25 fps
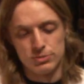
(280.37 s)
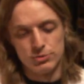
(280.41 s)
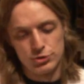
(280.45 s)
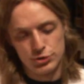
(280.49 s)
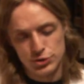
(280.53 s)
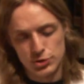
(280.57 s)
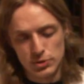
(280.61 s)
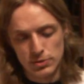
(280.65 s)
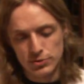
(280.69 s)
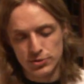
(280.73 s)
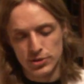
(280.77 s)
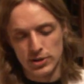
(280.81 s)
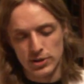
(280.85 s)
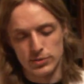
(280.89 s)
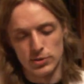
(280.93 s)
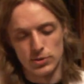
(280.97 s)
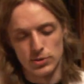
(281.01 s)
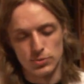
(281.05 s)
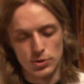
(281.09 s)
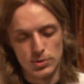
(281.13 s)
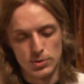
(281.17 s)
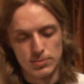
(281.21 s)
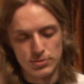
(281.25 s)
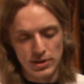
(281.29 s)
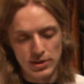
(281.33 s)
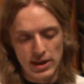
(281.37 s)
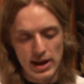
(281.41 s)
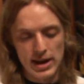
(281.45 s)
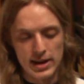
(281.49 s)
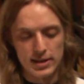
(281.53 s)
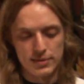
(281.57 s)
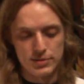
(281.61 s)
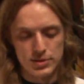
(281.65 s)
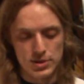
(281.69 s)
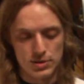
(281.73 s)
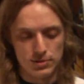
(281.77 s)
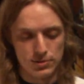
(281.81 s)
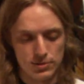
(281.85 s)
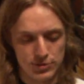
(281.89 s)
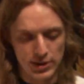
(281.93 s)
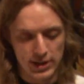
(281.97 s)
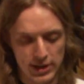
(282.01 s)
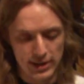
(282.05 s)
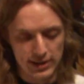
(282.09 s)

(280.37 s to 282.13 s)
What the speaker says: shoot several rooms ahead of you, say